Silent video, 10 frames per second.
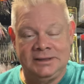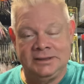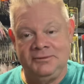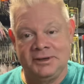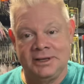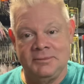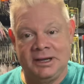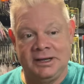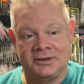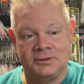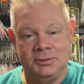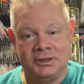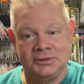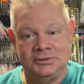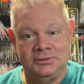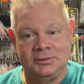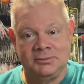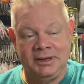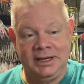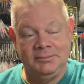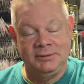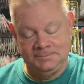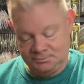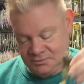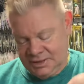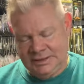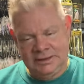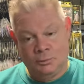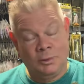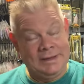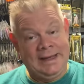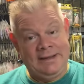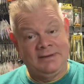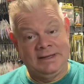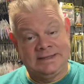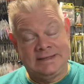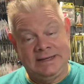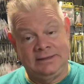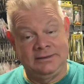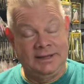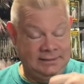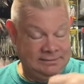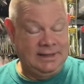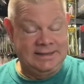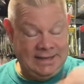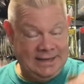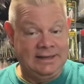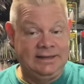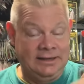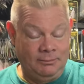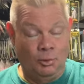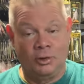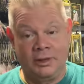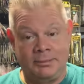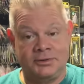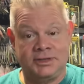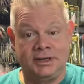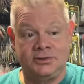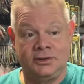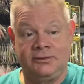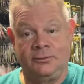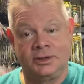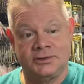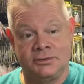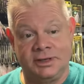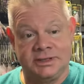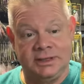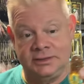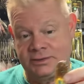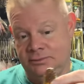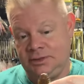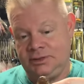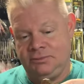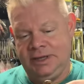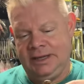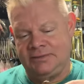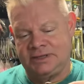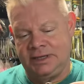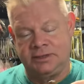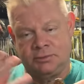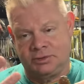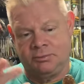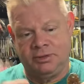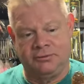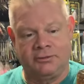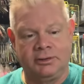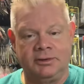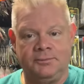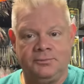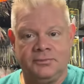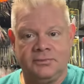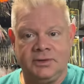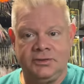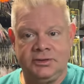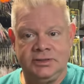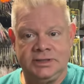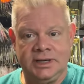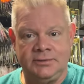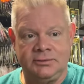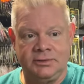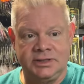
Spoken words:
They figured they'd make an extra buck or two per bag, but when they have it on sale, they take more of that percentage off of what it's already on sale. So when they have sales, which are pretty frequent, it's a good time to really